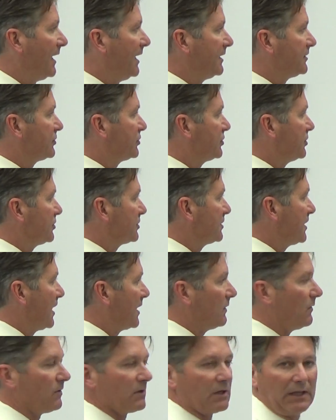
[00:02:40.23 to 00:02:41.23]
It's just
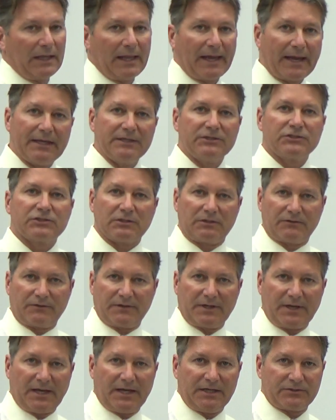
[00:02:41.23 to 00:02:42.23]
not all glandular
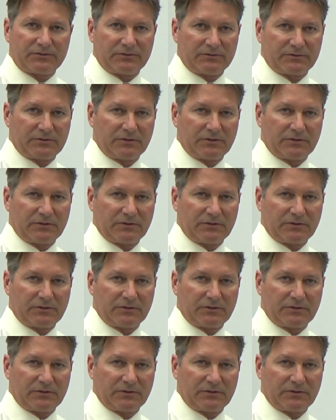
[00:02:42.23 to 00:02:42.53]
in nature.